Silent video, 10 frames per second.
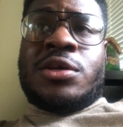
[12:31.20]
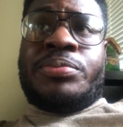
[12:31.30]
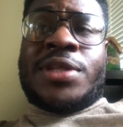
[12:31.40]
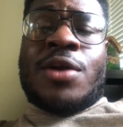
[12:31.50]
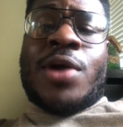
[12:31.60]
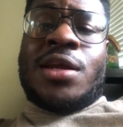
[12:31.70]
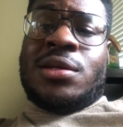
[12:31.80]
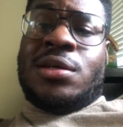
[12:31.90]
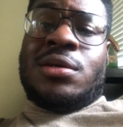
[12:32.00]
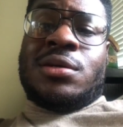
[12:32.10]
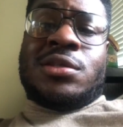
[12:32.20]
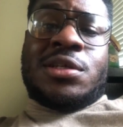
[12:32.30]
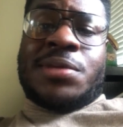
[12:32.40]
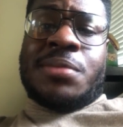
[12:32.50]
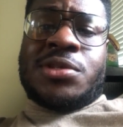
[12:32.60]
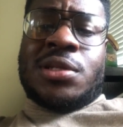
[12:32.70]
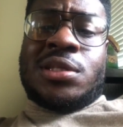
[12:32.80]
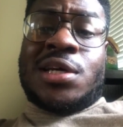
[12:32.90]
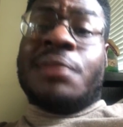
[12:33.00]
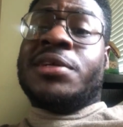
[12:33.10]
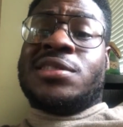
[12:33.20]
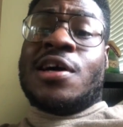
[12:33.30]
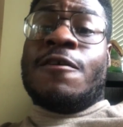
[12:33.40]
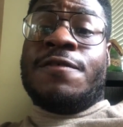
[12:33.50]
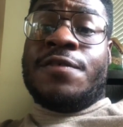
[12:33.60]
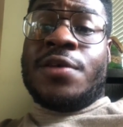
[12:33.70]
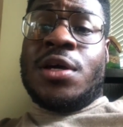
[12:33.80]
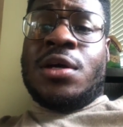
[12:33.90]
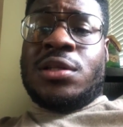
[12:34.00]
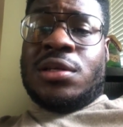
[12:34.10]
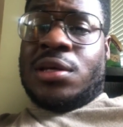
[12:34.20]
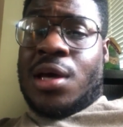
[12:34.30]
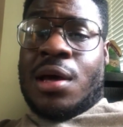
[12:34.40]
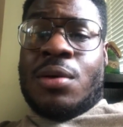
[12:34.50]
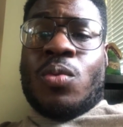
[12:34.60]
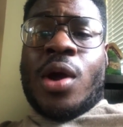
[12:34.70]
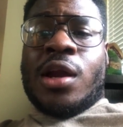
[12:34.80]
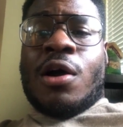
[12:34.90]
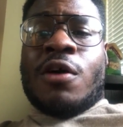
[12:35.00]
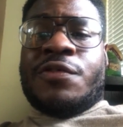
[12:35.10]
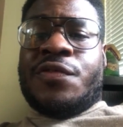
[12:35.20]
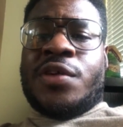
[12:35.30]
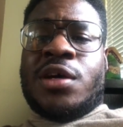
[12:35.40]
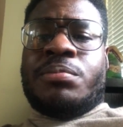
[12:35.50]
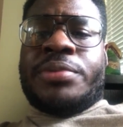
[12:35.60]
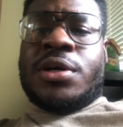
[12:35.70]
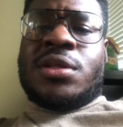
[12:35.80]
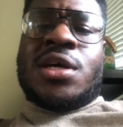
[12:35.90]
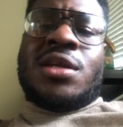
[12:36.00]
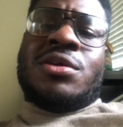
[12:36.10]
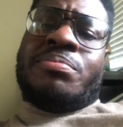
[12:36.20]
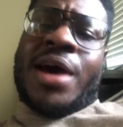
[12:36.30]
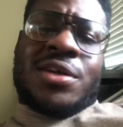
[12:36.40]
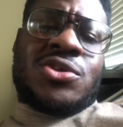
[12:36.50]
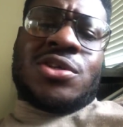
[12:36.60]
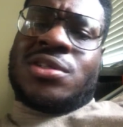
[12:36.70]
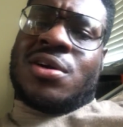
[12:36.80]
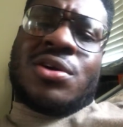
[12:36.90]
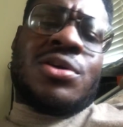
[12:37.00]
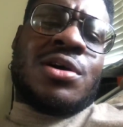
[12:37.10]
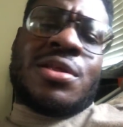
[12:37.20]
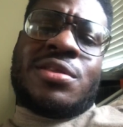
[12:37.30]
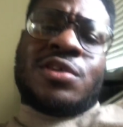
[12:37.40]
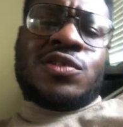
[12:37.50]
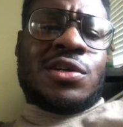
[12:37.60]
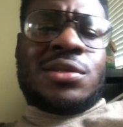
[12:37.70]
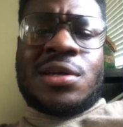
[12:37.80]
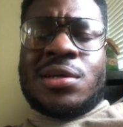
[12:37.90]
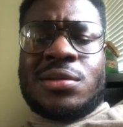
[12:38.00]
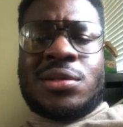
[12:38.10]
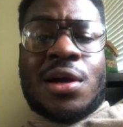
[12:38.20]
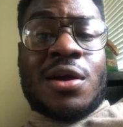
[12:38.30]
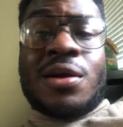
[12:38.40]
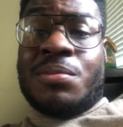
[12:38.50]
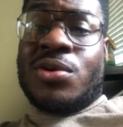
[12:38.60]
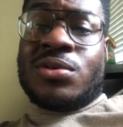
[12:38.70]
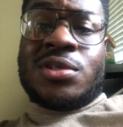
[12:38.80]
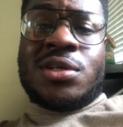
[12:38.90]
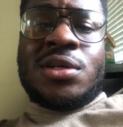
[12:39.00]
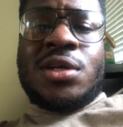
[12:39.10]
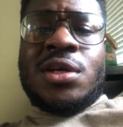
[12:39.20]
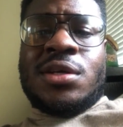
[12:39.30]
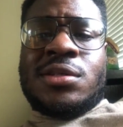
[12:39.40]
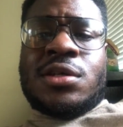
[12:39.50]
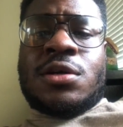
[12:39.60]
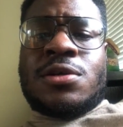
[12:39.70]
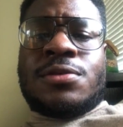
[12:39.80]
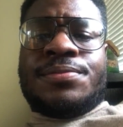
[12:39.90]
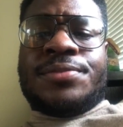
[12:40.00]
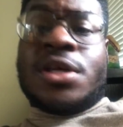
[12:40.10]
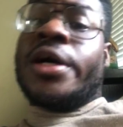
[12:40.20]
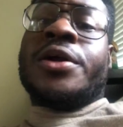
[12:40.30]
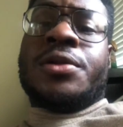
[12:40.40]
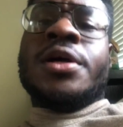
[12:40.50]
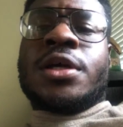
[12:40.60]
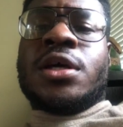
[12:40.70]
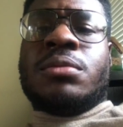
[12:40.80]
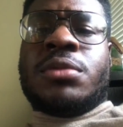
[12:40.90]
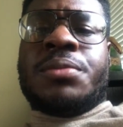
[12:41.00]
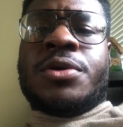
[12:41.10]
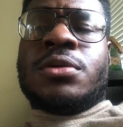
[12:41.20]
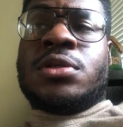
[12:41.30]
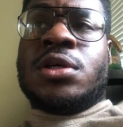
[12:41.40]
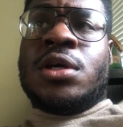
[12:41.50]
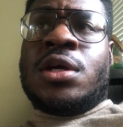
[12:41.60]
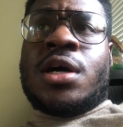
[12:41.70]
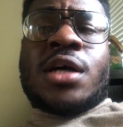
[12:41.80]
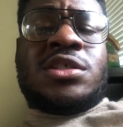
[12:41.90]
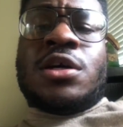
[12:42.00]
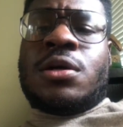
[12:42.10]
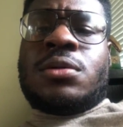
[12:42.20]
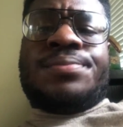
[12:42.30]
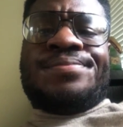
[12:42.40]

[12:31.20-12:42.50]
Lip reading: put that right knee sometimes on the tub itself to get weight off of it, but then your back starts to hurt, other things start to hurt. I'm old, so, and I don't look it, but I'm old. So